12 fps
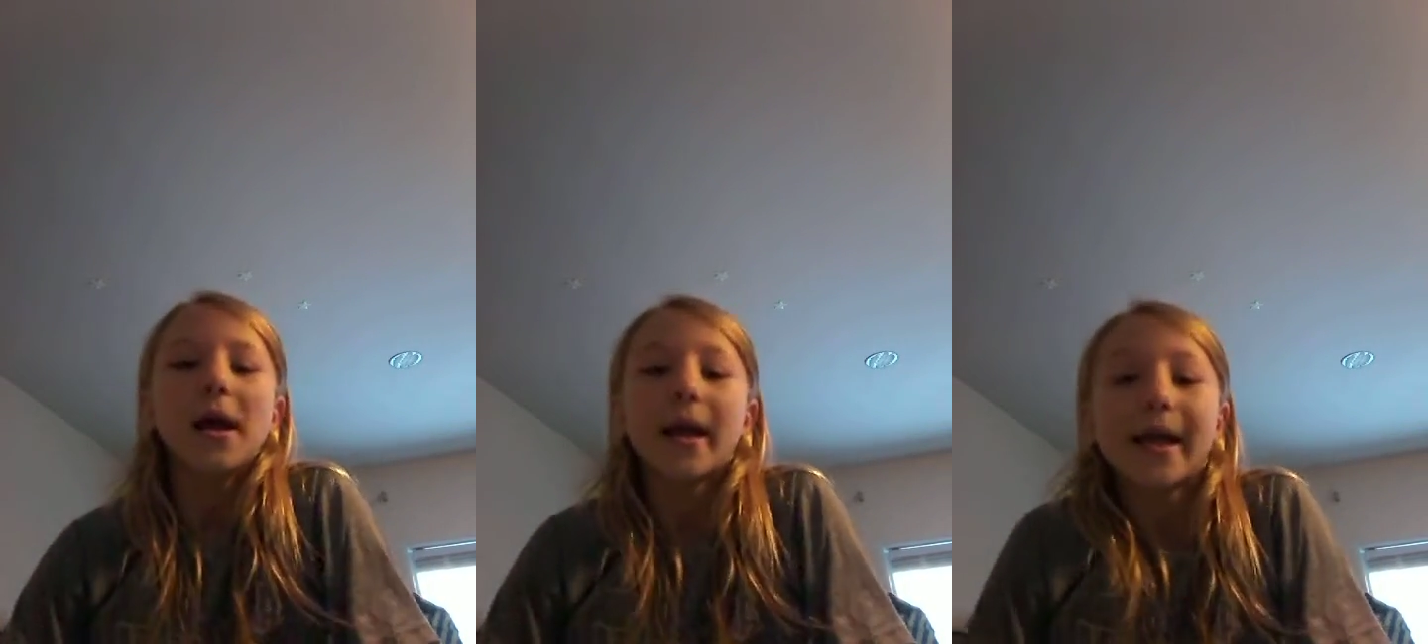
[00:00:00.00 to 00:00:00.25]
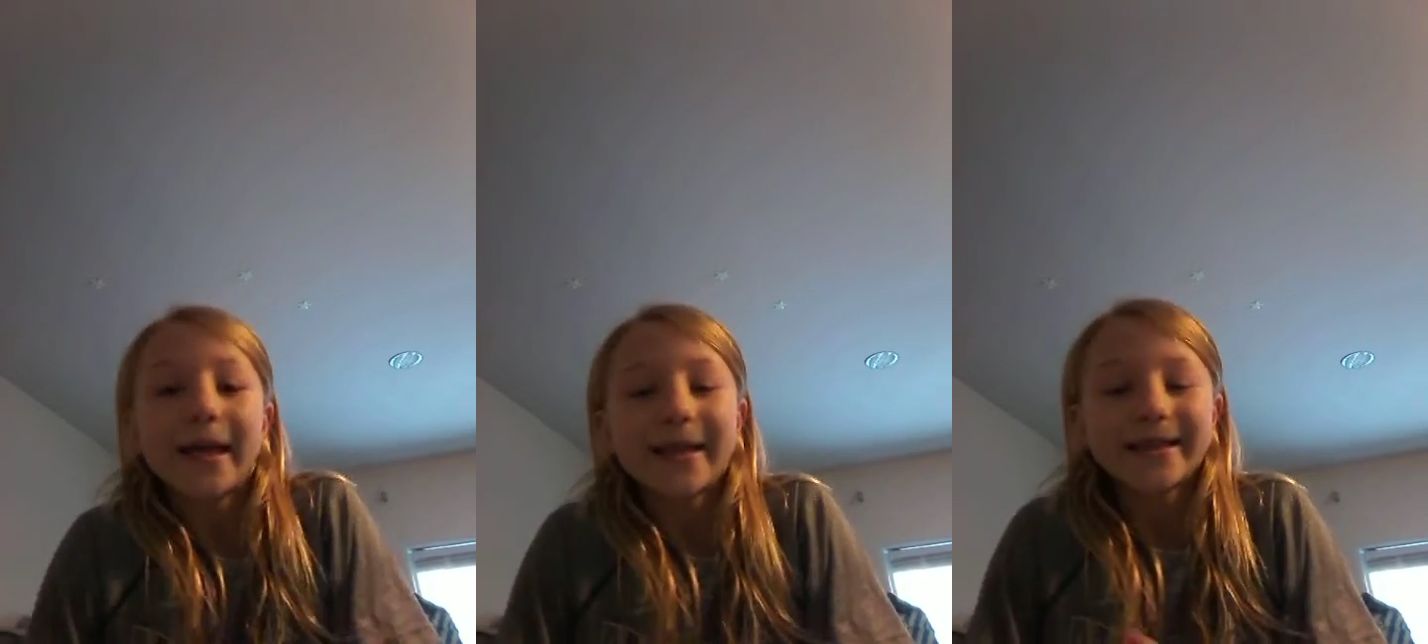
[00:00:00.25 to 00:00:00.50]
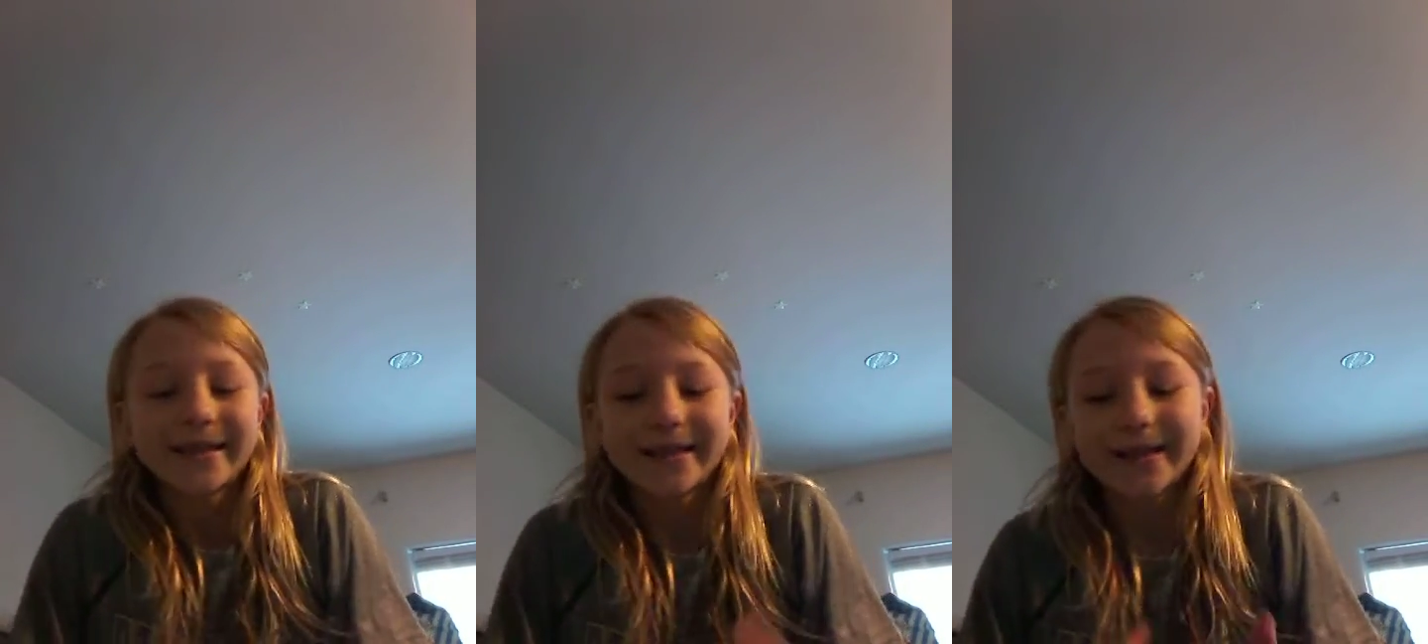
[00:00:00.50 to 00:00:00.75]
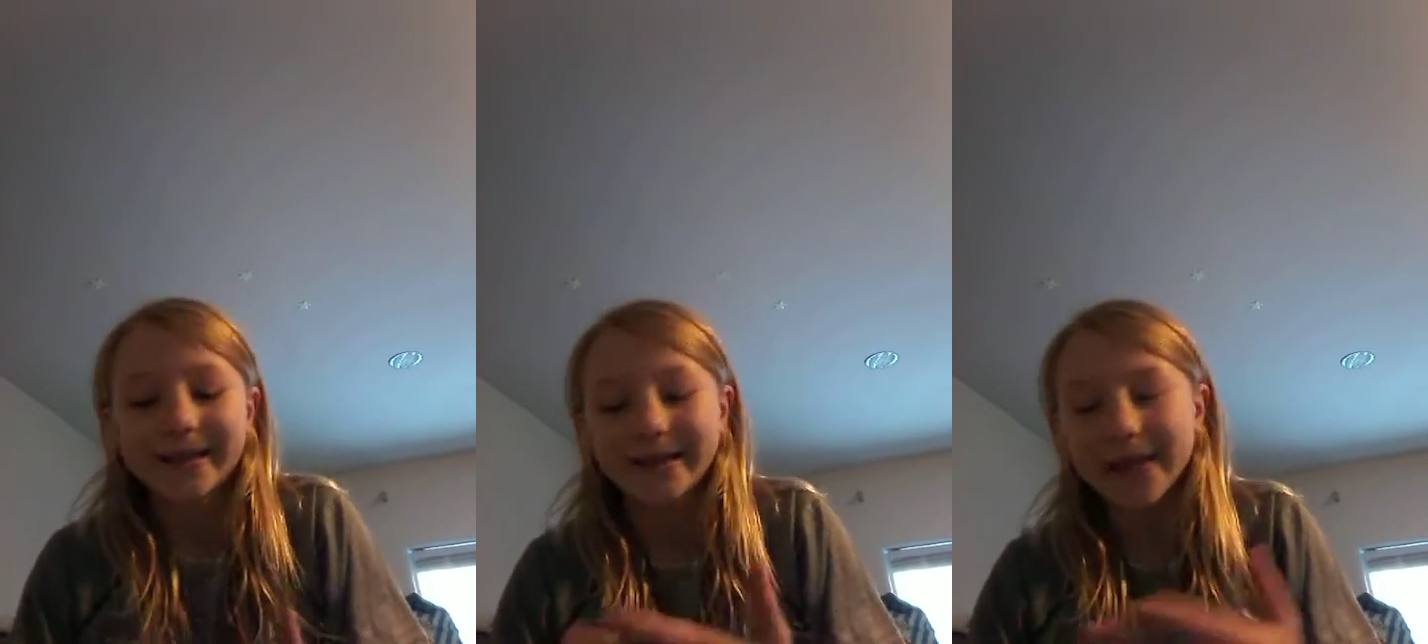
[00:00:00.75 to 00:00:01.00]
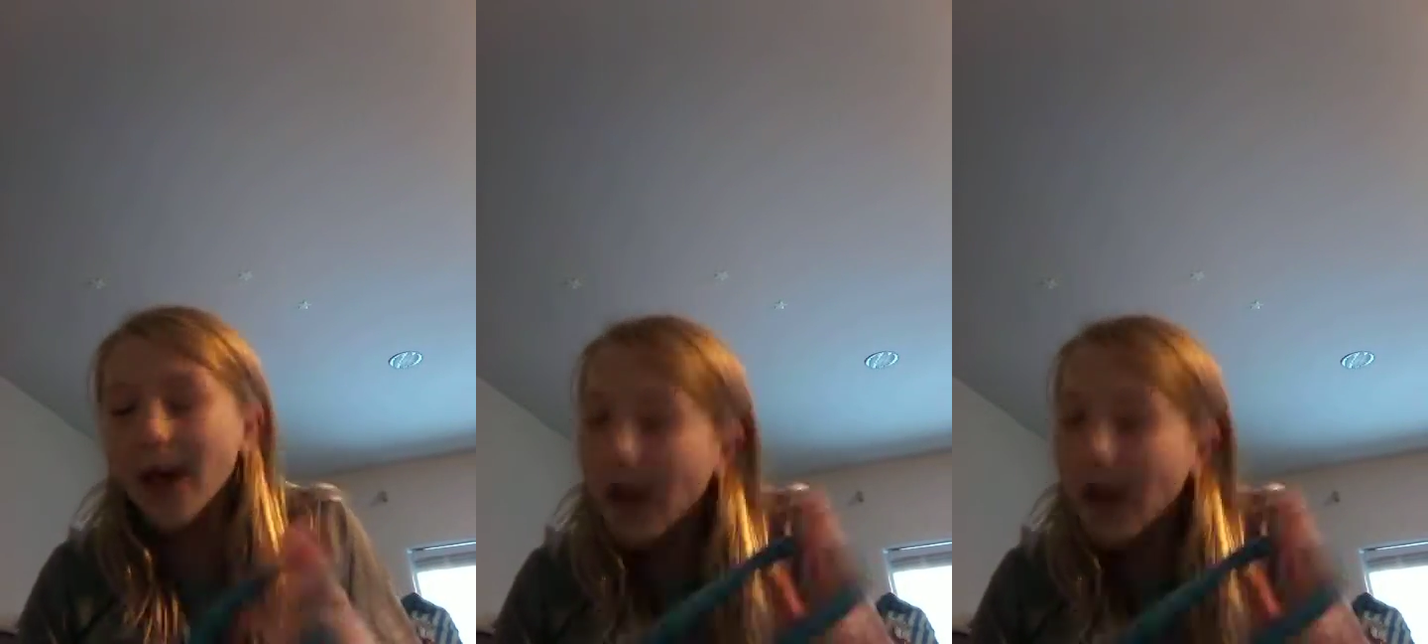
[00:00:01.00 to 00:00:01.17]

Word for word: And